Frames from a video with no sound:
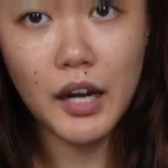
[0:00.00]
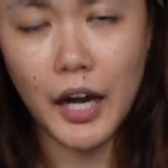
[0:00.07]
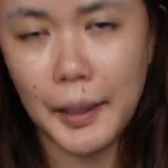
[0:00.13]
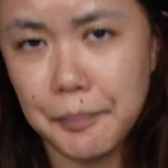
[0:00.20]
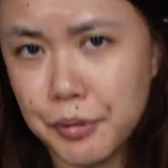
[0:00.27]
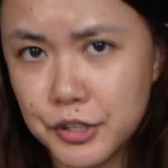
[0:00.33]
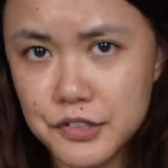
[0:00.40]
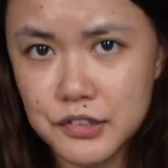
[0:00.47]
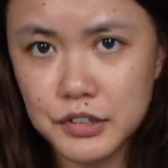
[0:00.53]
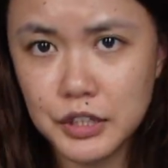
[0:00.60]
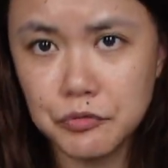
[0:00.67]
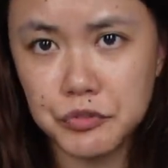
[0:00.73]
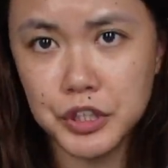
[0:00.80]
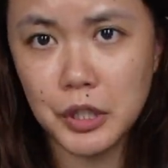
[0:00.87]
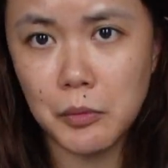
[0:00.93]
I personally
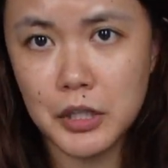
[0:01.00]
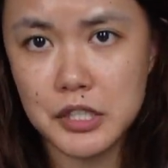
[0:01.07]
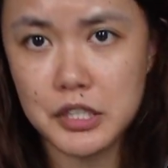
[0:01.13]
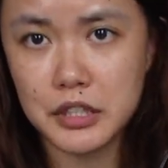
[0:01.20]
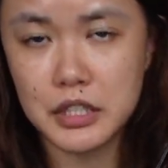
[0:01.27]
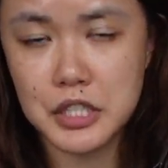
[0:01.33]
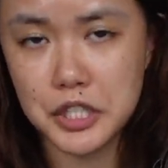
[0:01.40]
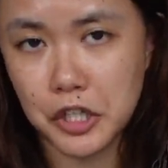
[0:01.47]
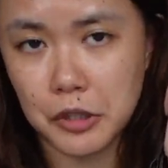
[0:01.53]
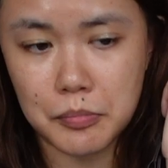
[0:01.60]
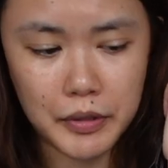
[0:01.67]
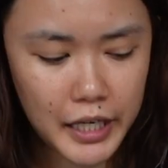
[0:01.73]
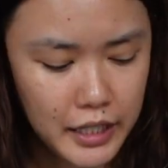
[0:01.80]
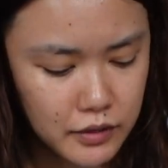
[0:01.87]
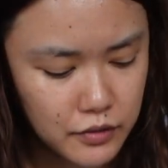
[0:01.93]
really wanted the dark
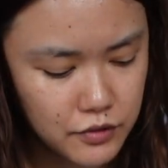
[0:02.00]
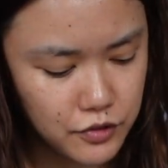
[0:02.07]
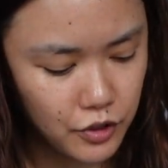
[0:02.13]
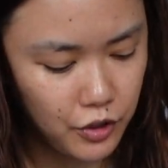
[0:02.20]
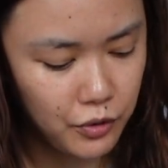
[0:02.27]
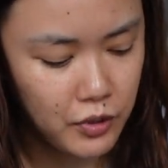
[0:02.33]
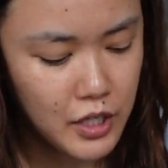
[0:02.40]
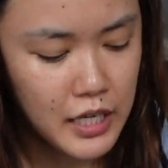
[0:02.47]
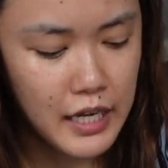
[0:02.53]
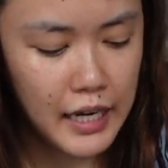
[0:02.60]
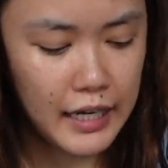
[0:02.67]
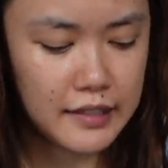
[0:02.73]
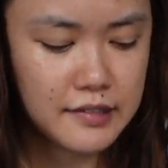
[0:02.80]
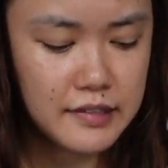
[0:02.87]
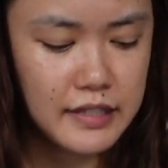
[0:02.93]
brown, so
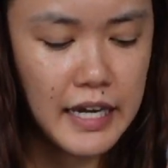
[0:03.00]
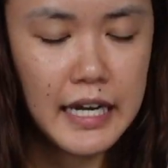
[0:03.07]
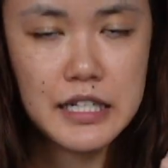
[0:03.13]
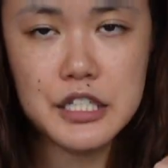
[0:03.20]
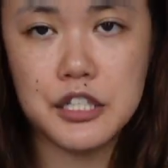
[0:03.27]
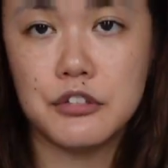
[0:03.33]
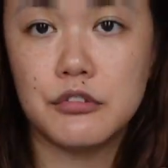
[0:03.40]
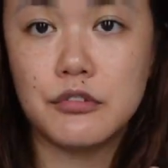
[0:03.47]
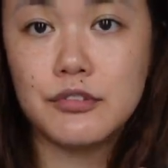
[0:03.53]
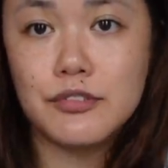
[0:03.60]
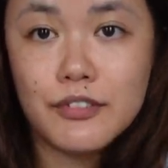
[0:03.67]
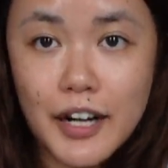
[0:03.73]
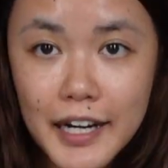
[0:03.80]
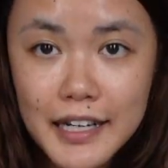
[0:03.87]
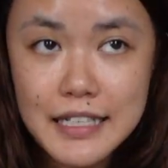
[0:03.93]
I snagged it
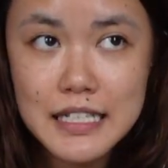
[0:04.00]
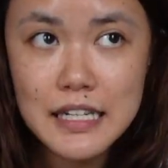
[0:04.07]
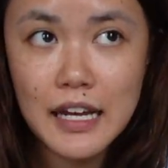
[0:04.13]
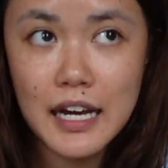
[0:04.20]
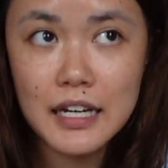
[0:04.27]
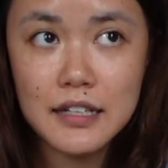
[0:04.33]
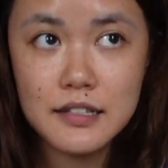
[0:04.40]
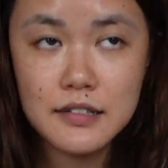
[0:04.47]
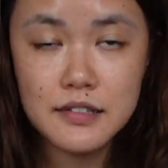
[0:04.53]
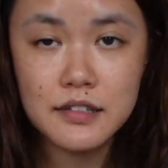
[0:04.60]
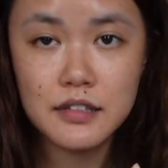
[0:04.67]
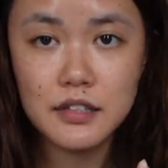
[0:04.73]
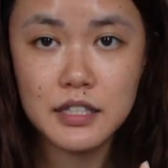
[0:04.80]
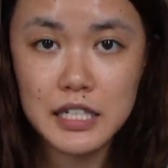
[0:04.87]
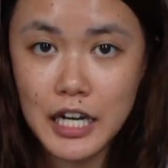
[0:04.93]
right as
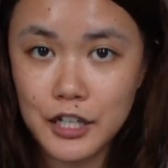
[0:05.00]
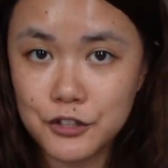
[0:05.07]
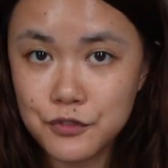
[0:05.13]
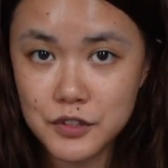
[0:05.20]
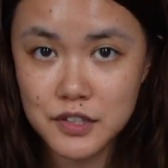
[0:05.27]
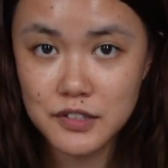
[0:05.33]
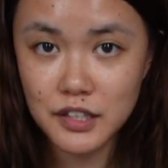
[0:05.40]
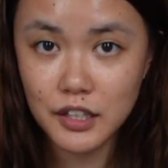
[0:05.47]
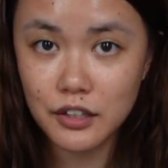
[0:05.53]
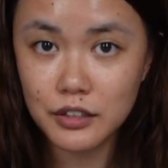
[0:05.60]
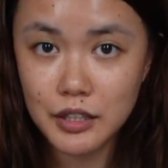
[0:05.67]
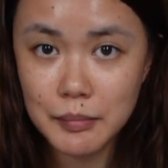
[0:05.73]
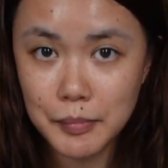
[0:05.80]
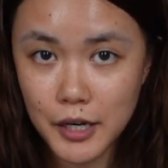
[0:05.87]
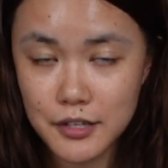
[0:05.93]
the tax-free sale
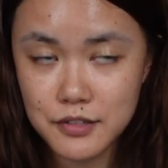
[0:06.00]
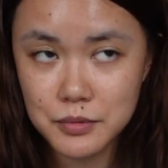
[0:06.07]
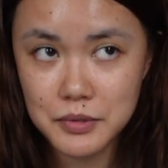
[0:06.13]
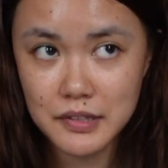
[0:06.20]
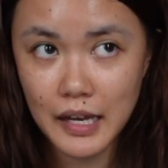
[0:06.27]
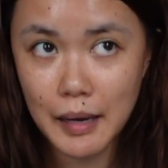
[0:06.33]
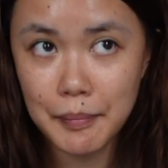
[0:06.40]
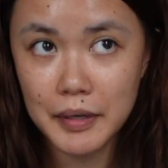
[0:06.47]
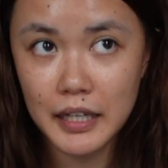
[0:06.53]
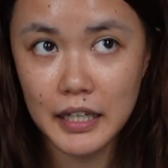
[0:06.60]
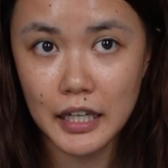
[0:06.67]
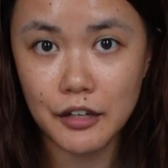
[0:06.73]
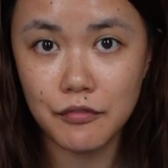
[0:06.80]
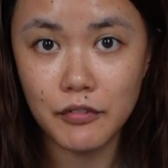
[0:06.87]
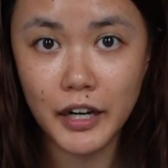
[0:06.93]
in Boston was happening
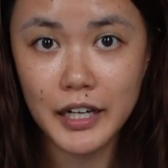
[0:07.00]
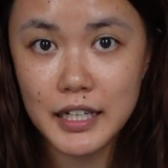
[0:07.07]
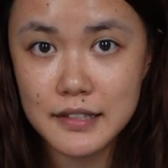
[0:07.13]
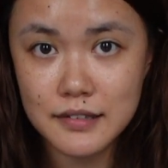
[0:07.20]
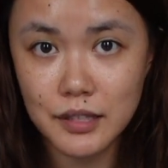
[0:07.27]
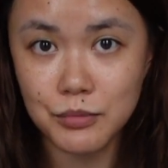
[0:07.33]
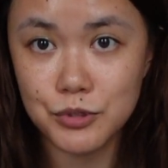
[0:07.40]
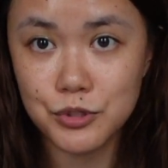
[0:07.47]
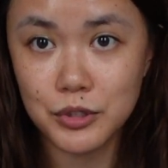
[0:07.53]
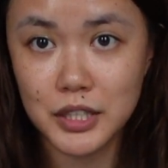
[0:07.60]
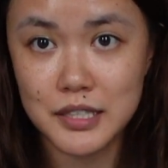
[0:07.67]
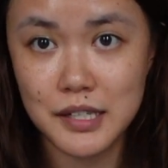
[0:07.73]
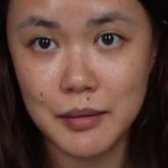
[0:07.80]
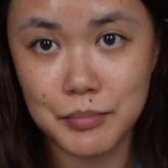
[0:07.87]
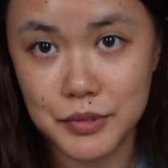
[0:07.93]
and right as they were doing a
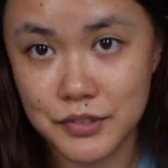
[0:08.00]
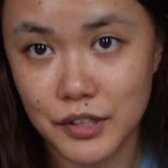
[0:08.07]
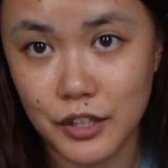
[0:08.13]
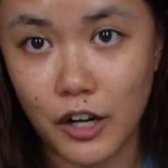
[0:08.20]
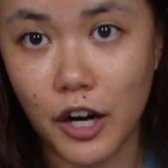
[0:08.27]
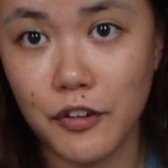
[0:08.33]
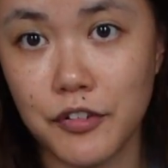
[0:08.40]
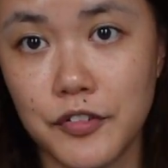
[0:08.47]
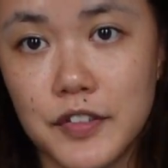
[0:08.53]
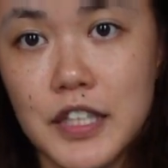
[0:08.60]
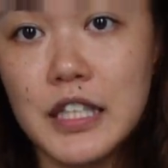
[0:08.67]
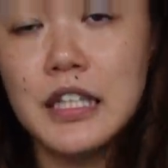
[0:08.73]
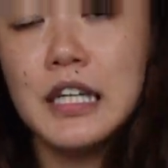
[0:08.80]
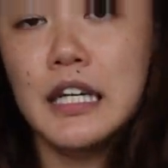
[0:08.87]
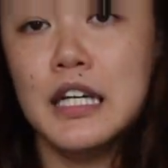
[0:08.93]
10% off of it.